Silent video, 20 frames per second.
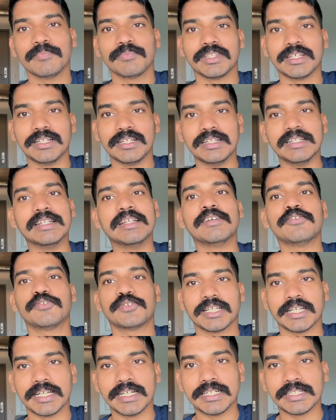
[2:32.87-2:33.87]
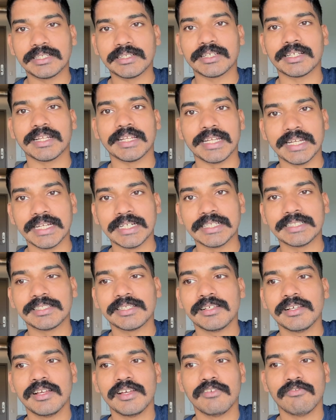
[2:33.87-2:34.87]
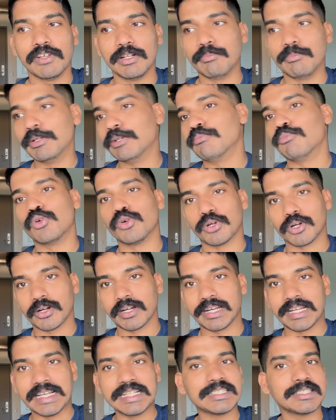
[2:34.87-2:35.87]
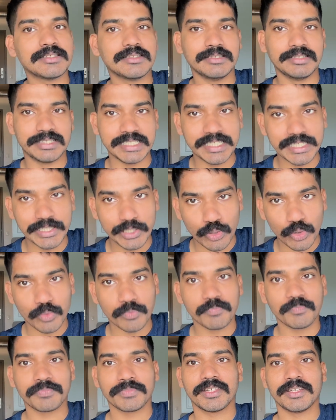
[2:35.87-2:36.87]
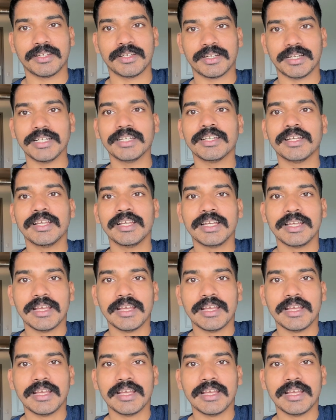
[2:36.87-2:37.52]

the lift it creates will be more or less zero, right?